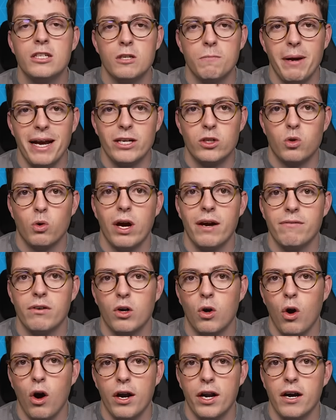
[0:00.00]
to make sure I've
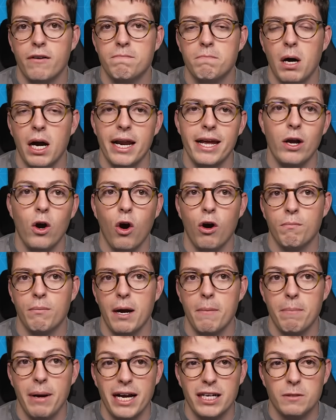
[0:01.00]
got enough money on
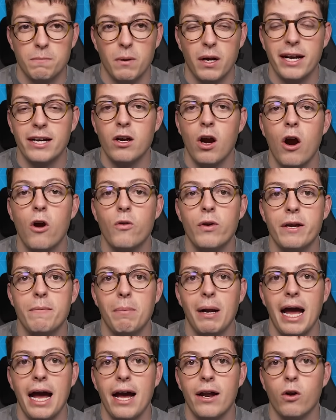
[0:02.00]
my bench. But I currently
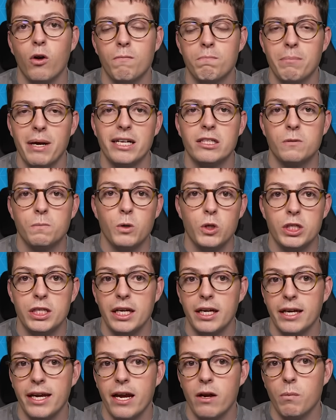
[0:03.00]
plan on bench
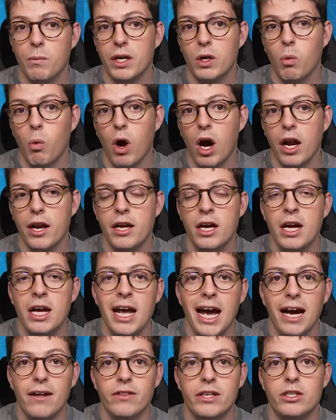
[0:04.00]
boosting in game week 1.
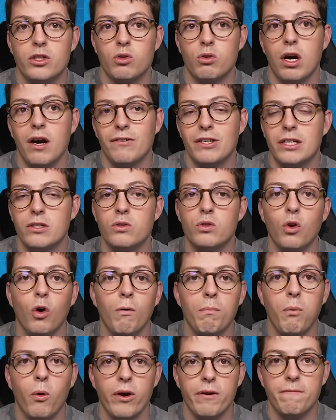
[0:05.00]
And this draft has
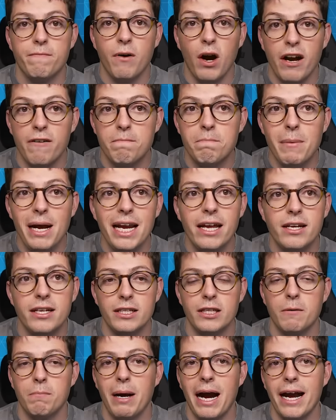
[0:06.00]
0.5 million
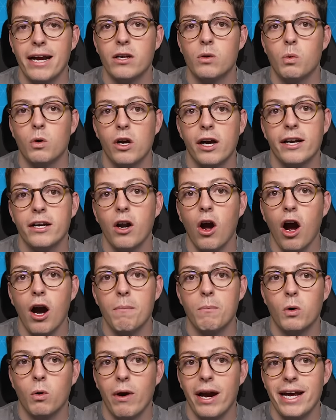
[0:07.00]
in the bank where I could
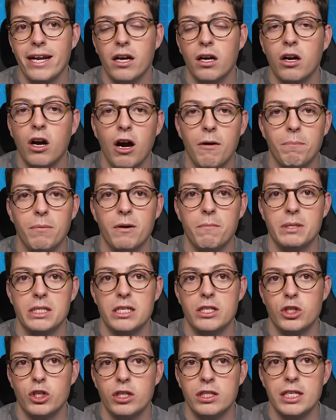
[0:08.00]
upgrade a couple of
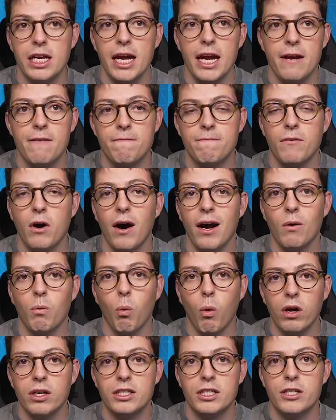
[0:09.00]
positions if I
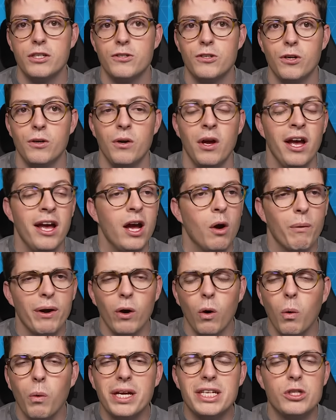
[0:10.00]
wanted to. We
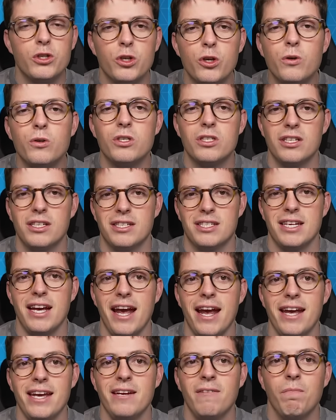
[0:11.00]
always used to
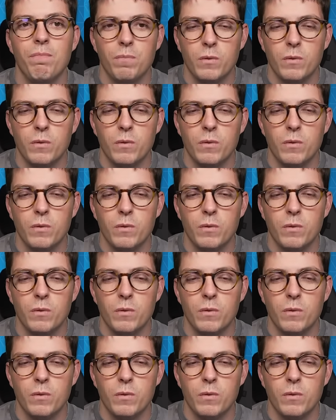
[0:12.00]
say